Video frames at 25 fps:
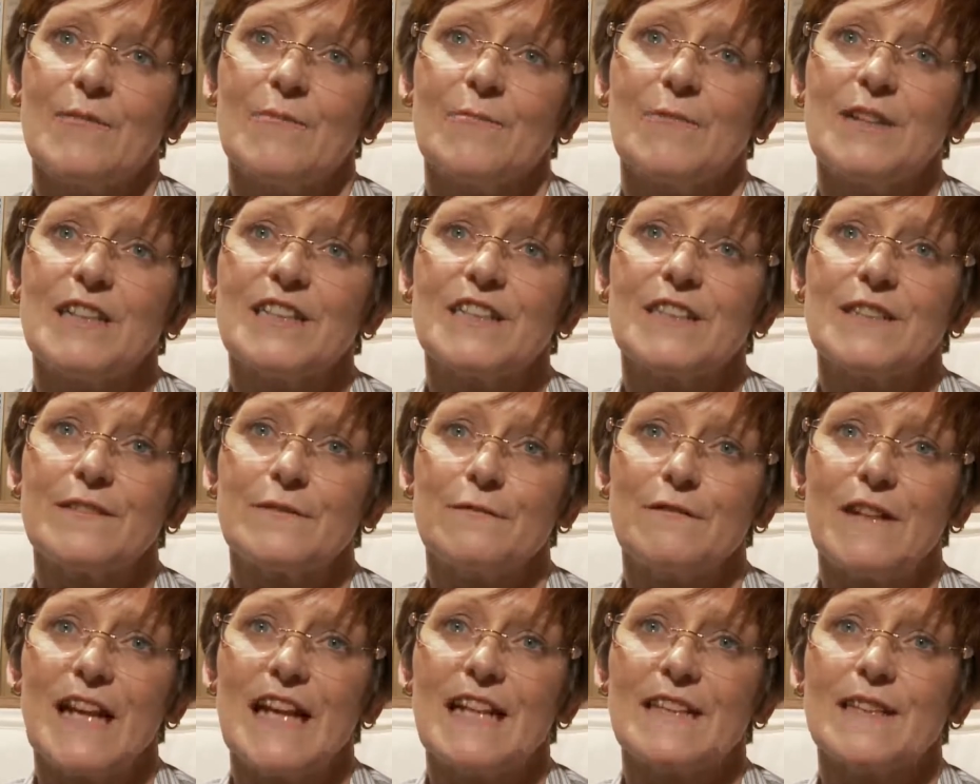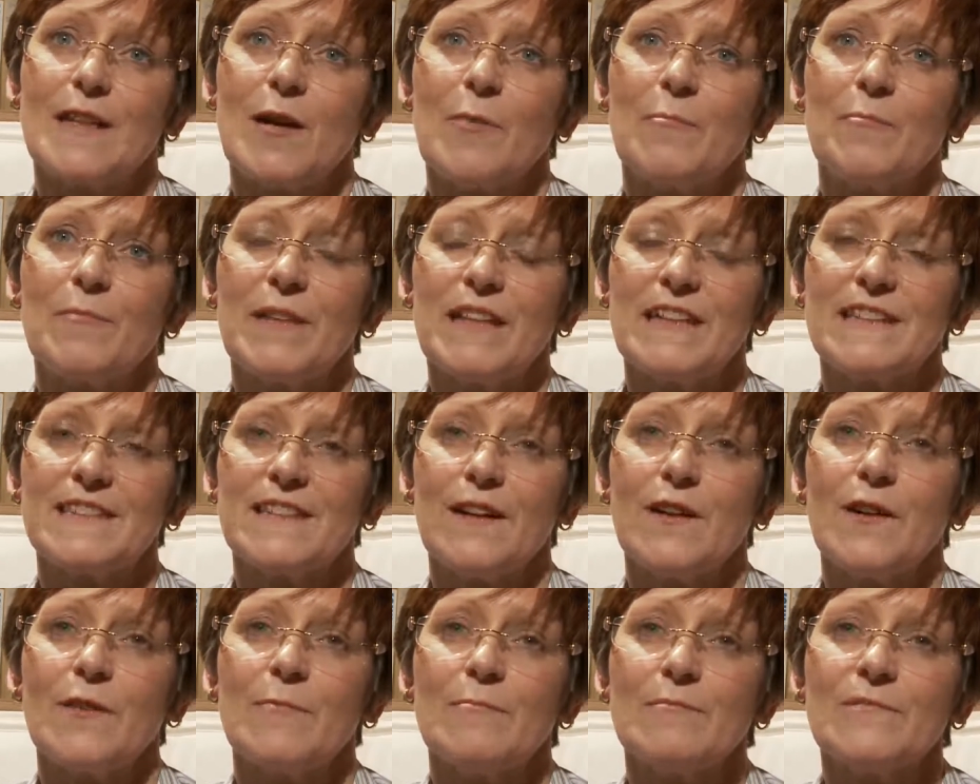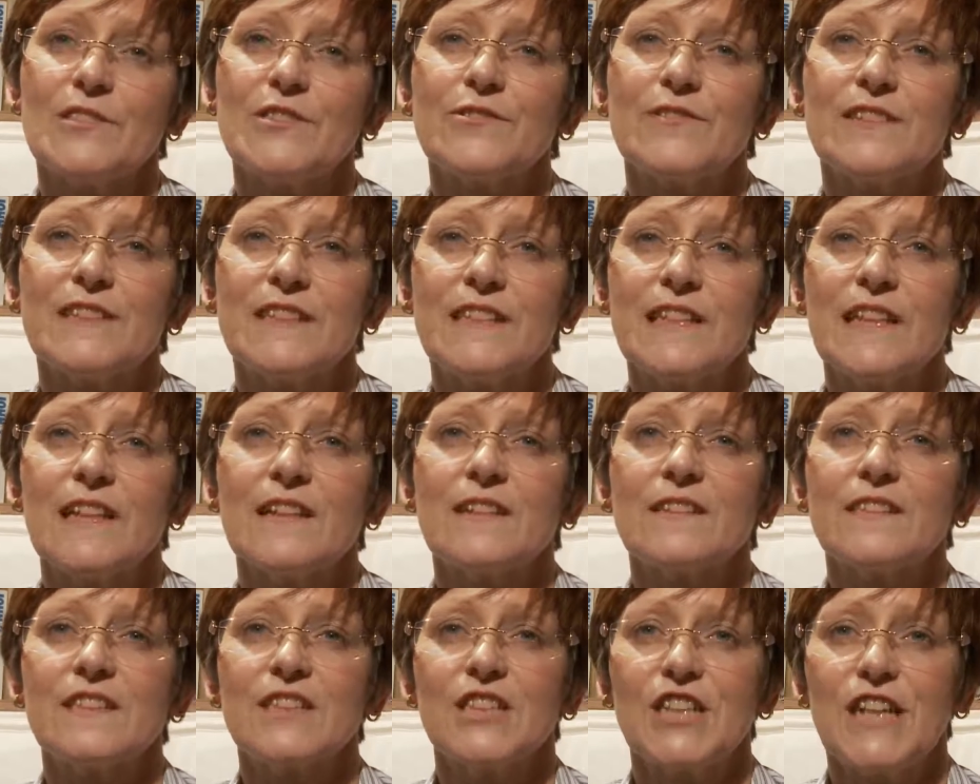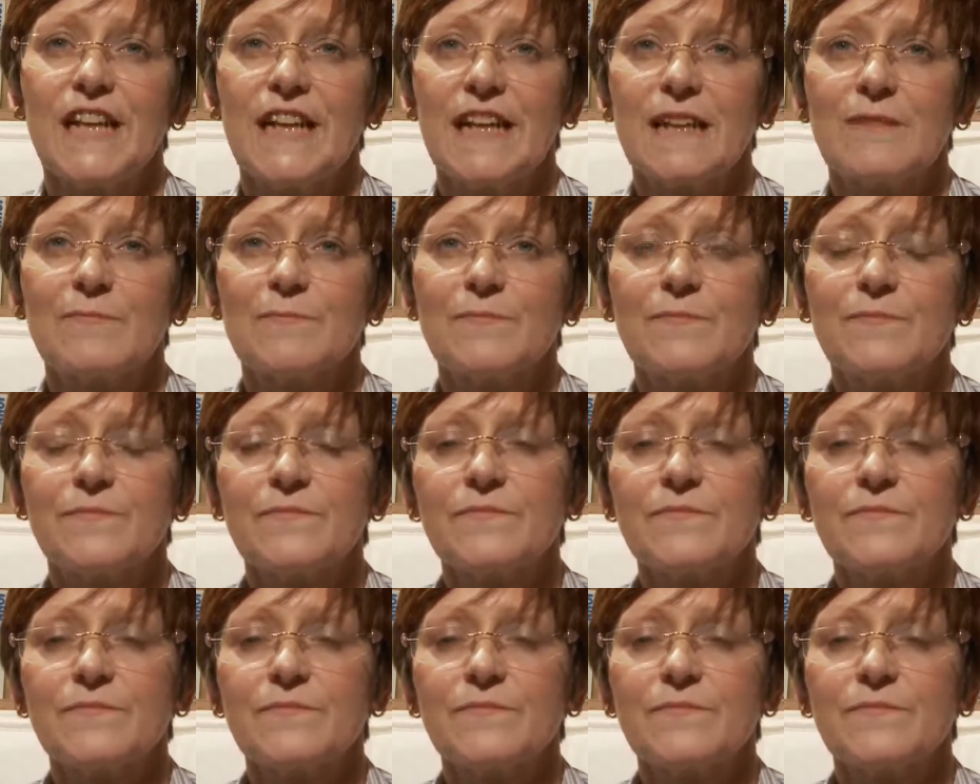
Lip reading: which had flared up big time during the last year.